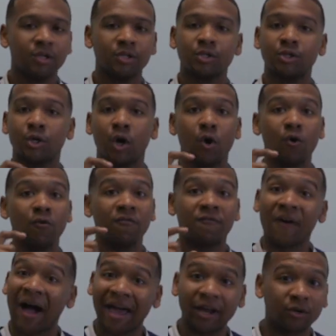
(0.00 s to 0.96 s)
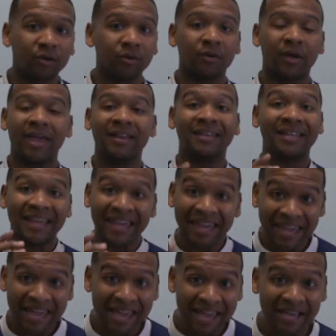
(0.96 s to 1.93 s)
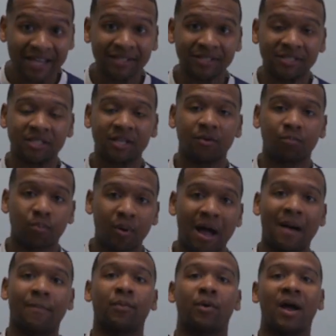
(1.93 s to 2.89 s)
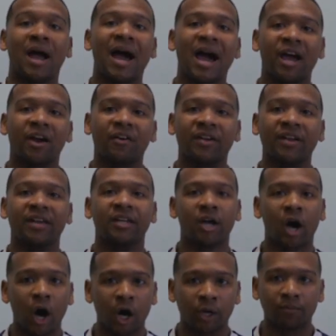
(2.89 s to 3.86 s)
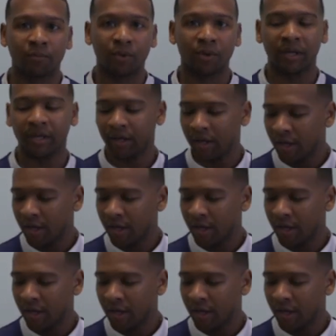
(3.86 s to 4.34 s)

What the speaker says: so vital, and keys to proper hiring and onboarding.